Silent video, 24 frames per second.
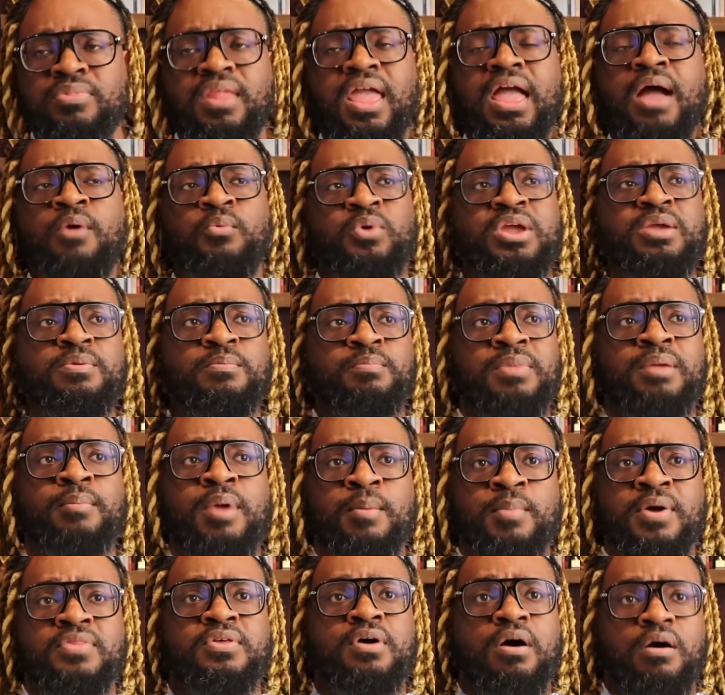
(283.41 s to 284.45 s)
me and my
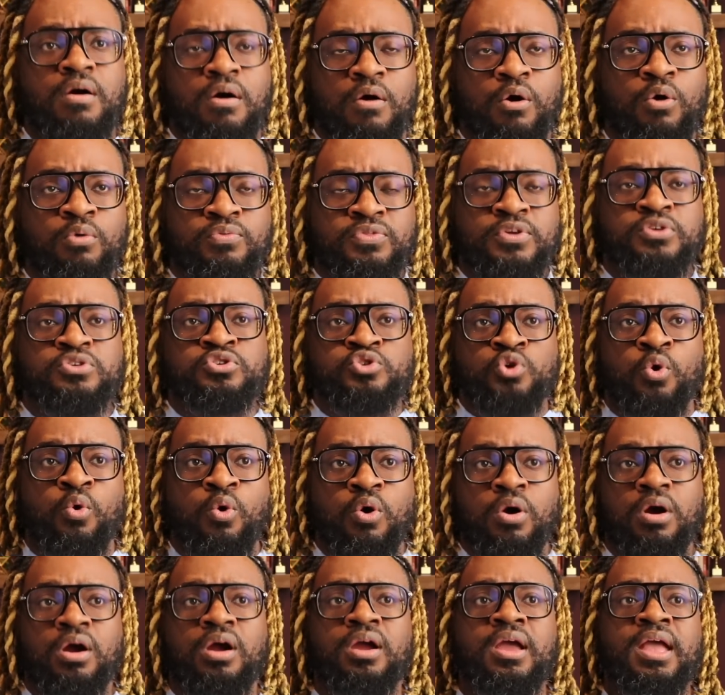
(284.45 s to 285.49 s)
mother hold the
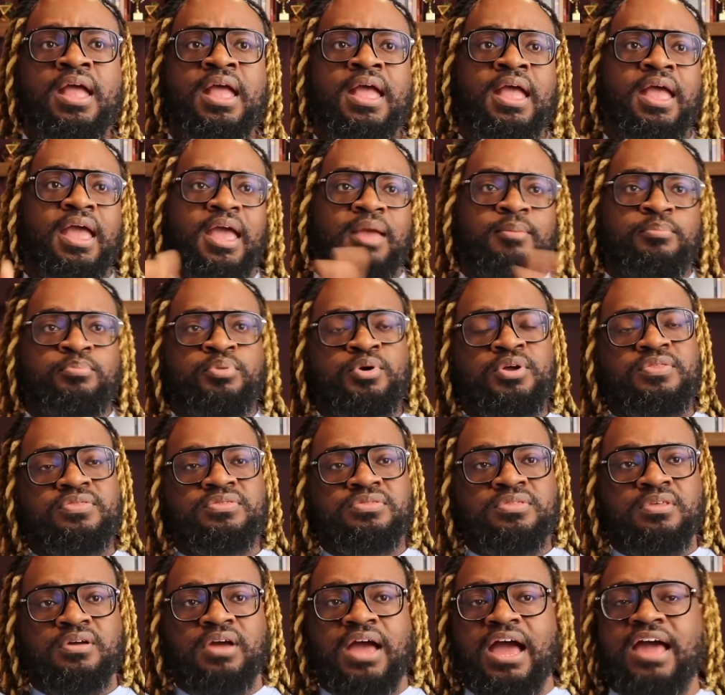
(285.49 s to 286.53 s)
door and
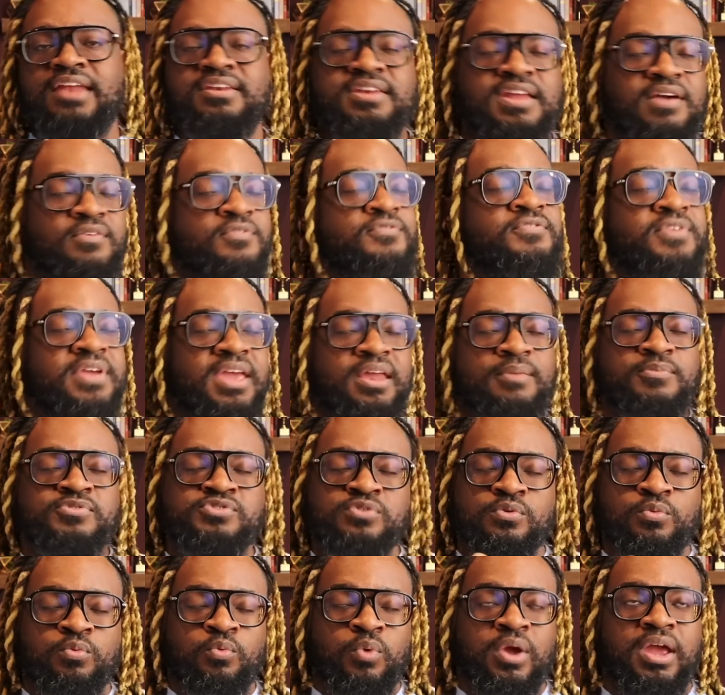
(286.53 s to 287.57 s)
put the, I never forget, it was
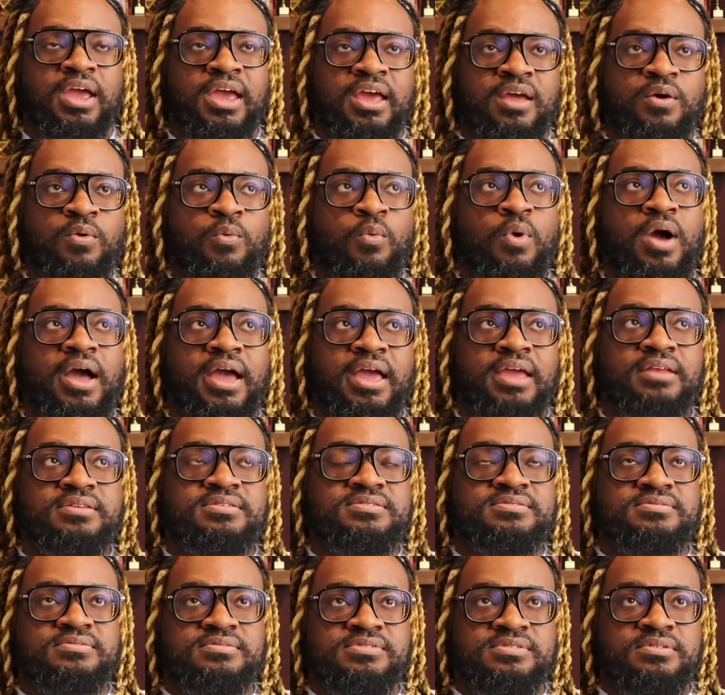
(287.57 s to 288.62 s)
a red and
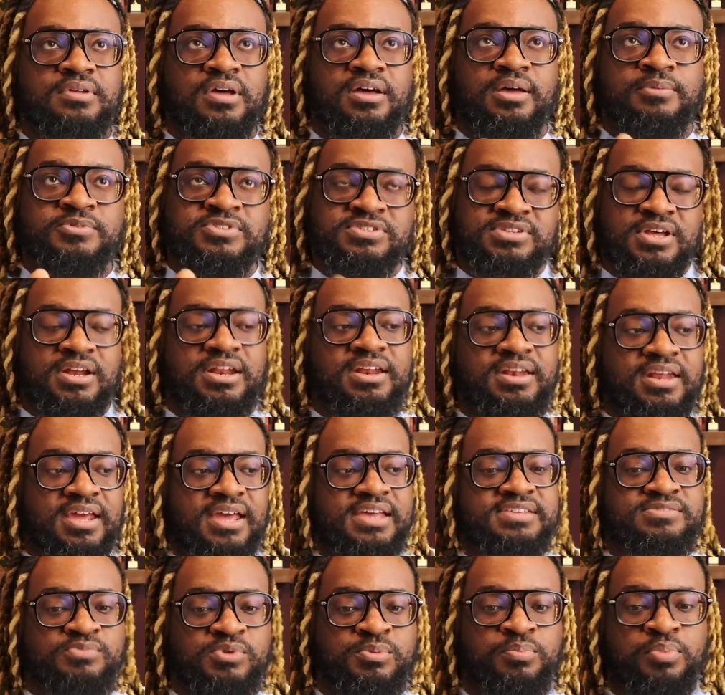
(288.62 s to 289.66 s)
white study
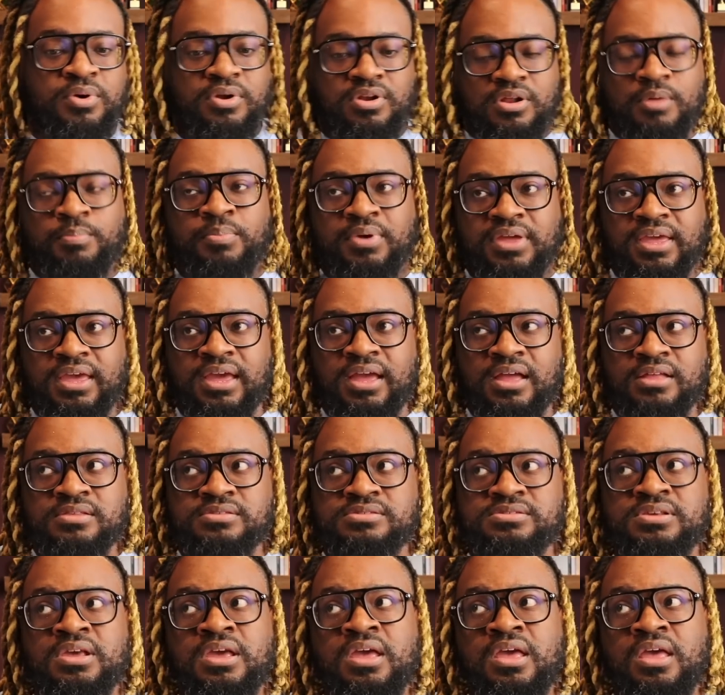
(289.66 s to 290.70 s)
desk. We put up
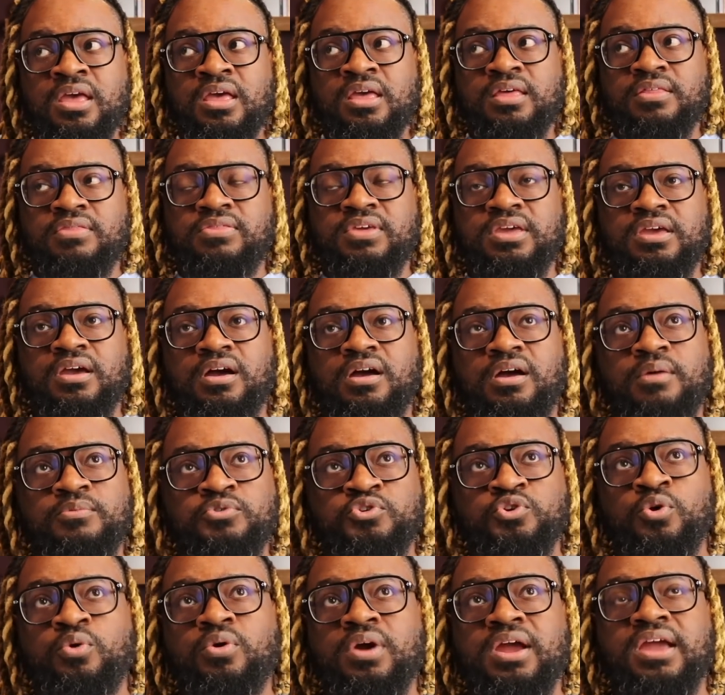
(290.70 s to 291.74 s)
against the
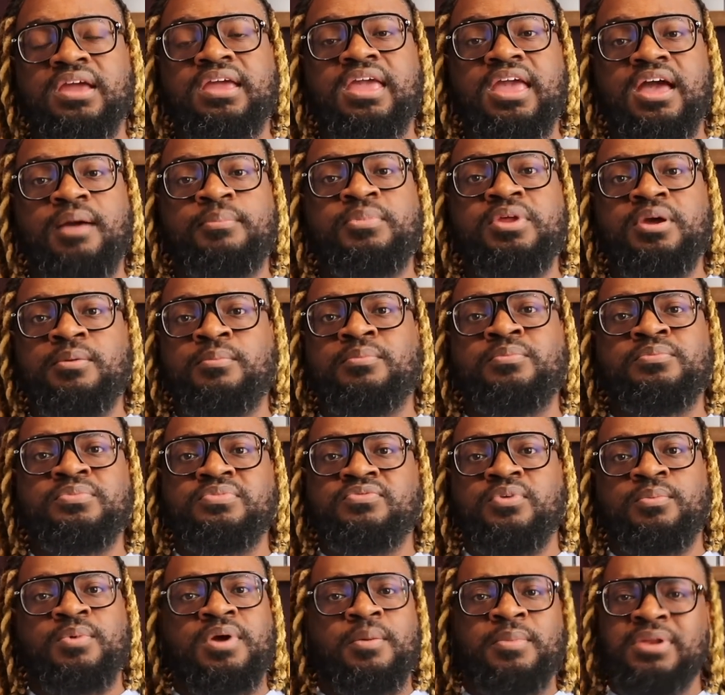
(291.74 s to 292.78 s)
door and kept him
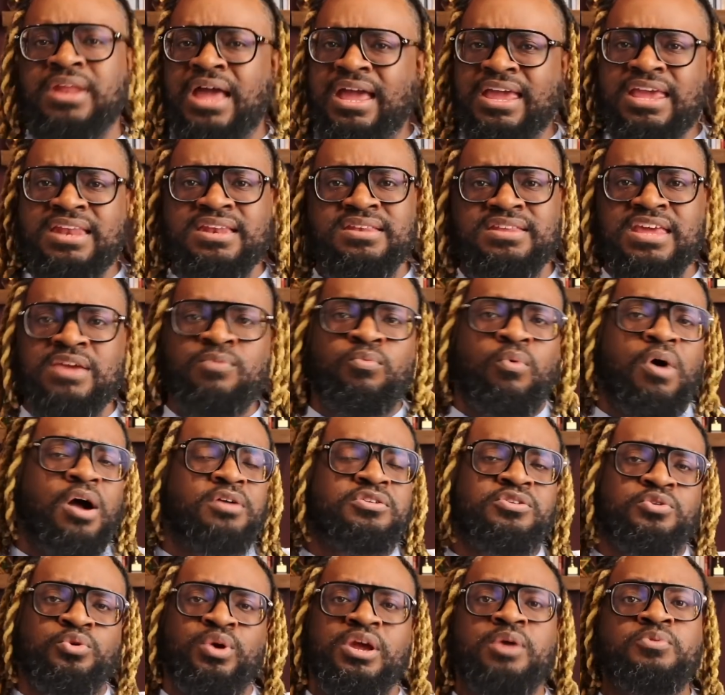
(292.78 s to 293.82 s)
from coming out. He
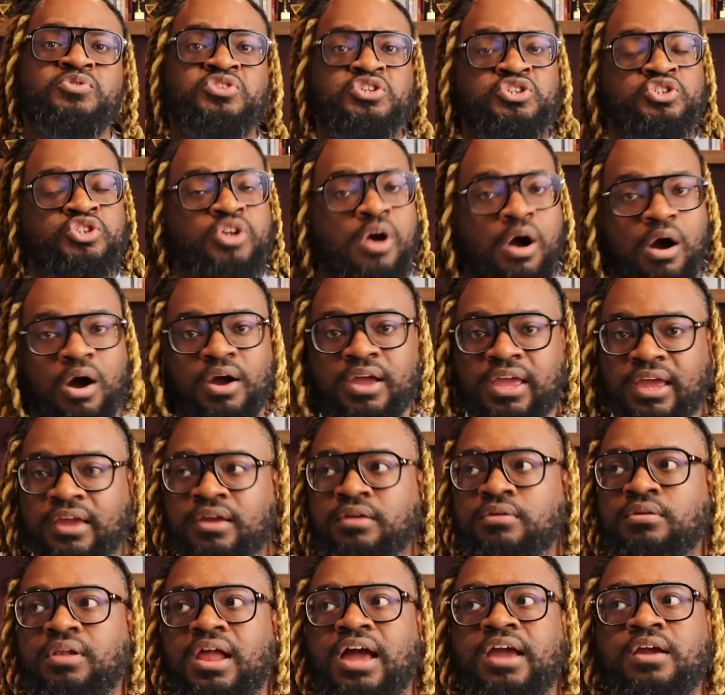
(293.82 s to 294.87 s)
walked the door. He was just
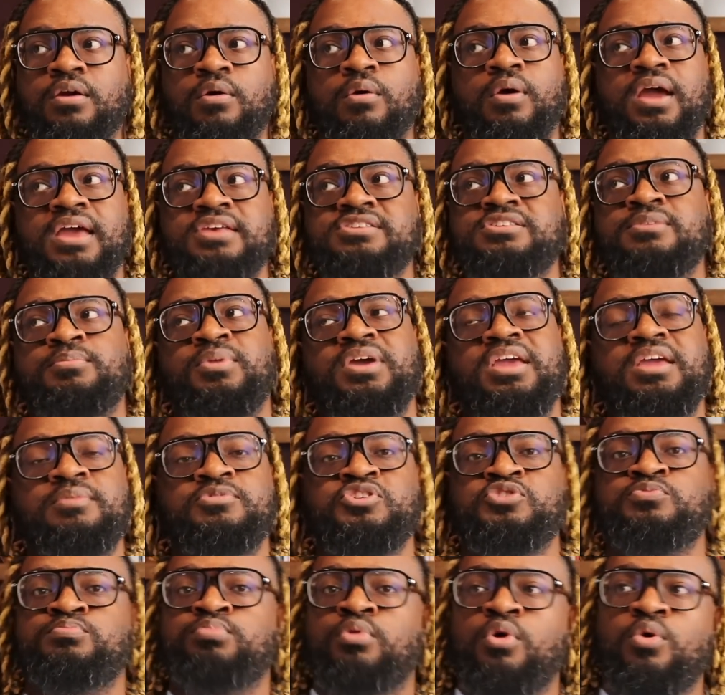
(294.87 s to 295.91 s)
talking like crazy, but he
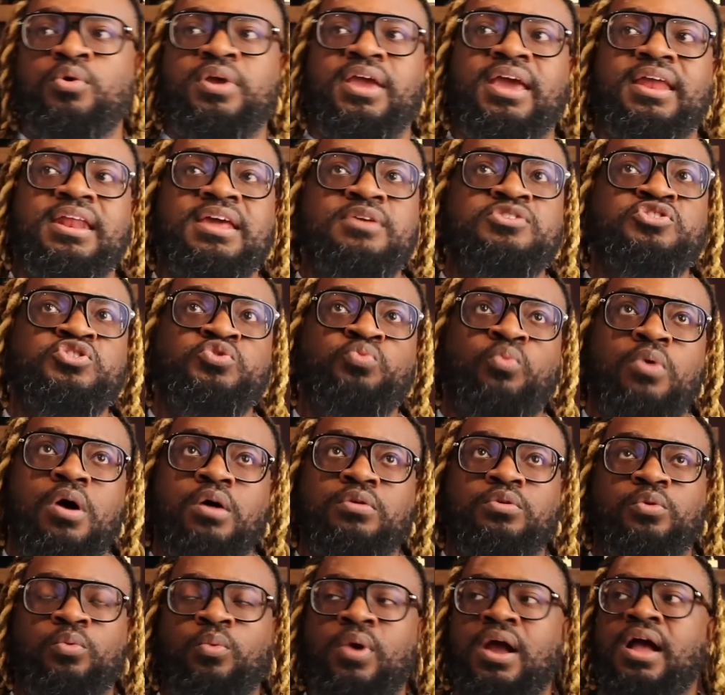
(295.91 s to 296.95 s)
just broke in. He just
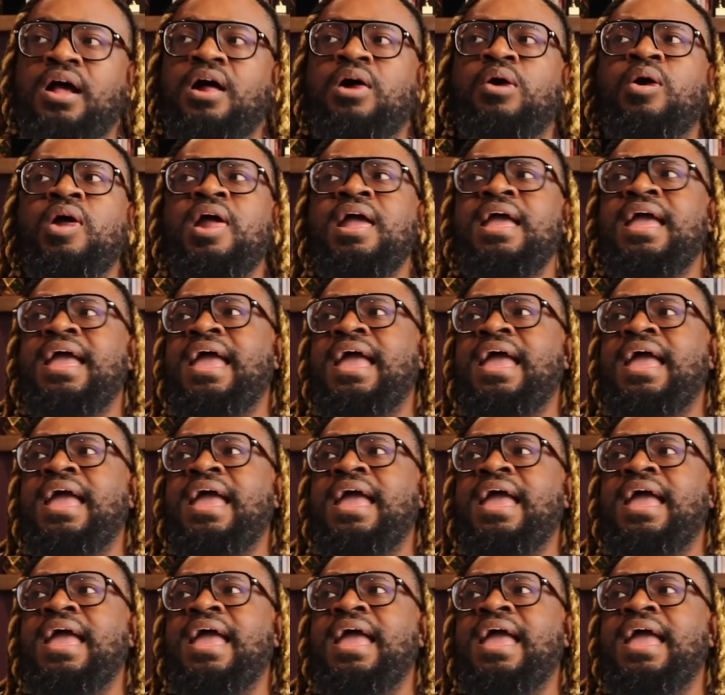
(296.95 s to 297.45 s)
walked around.